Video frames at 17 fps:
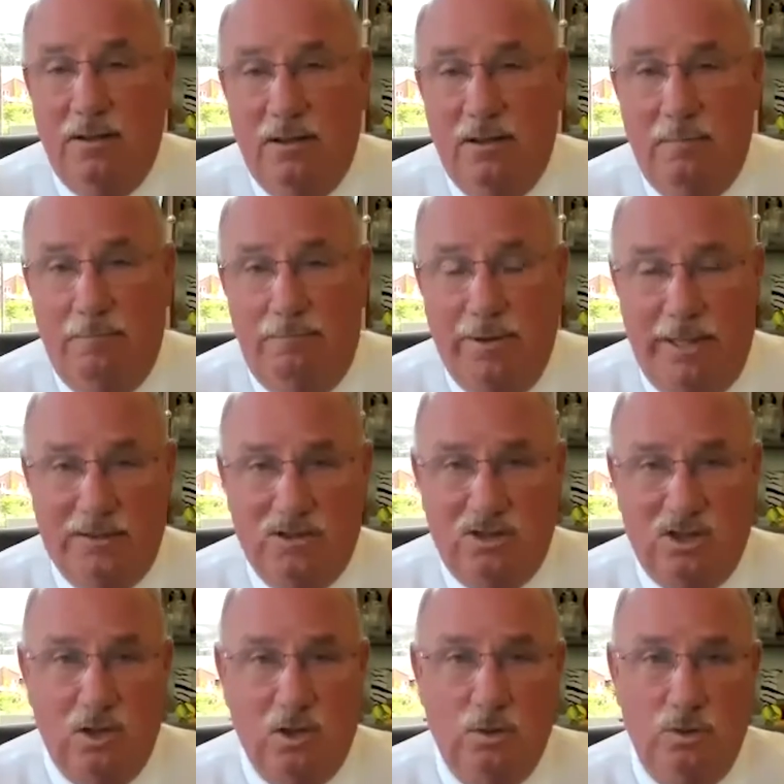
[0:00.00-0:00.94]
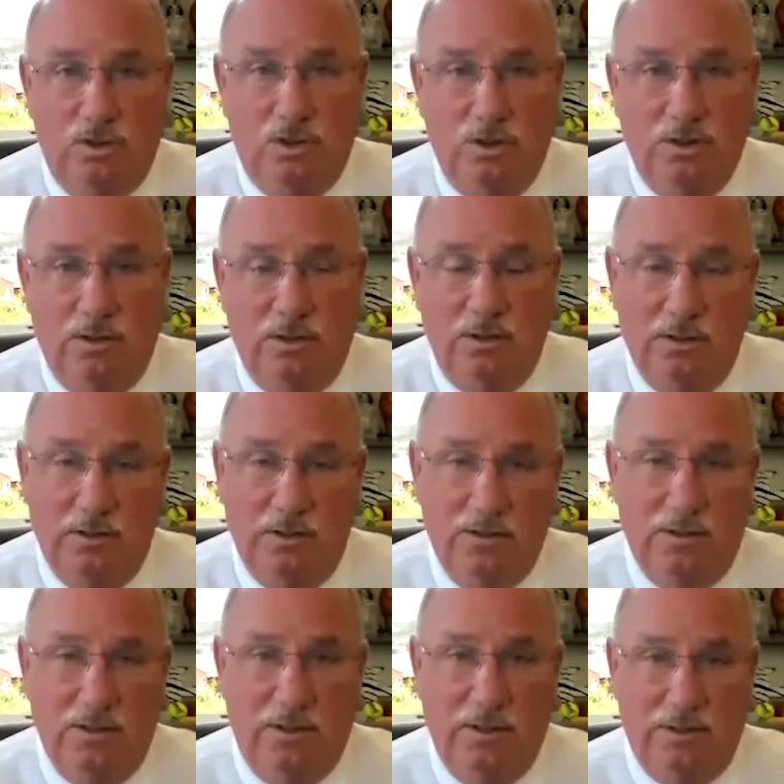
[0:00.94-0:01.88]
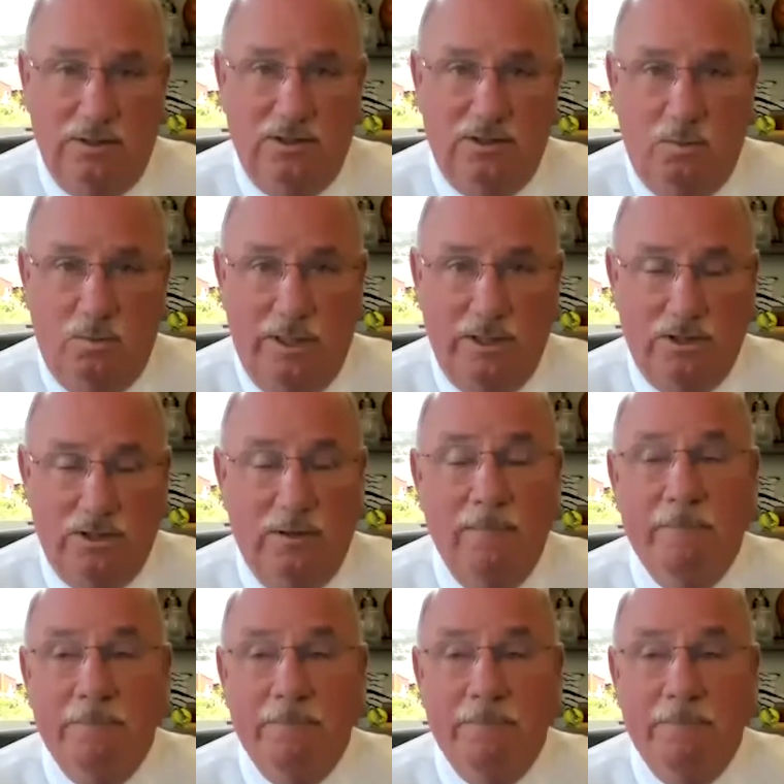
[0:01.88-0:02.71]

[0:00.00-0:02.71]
the best solution to the situation.